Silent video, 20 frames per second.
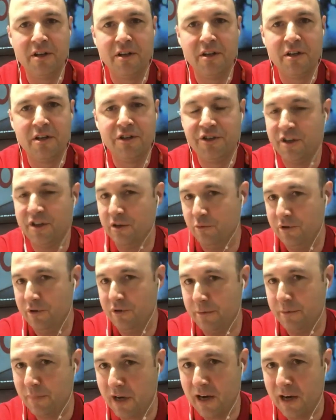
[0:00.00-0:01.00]
share it with
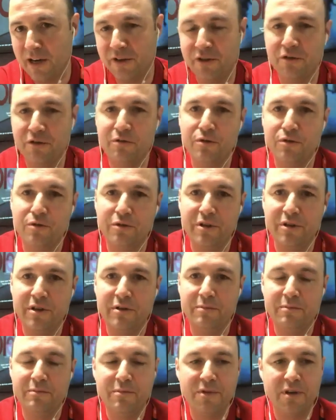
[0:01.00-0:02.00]
their partner or
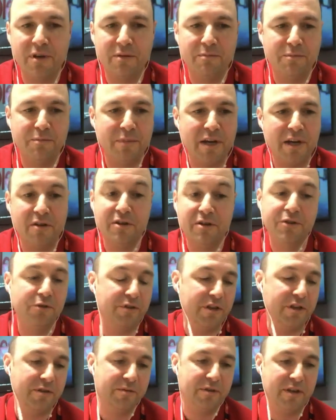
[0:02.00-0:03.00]
their parents, or
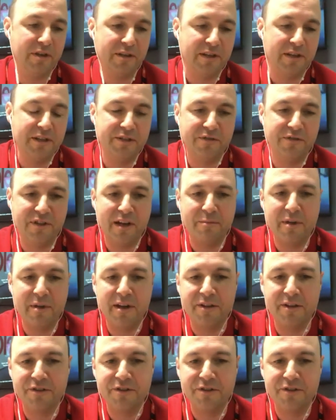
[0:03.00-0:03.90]
their kids for that matter.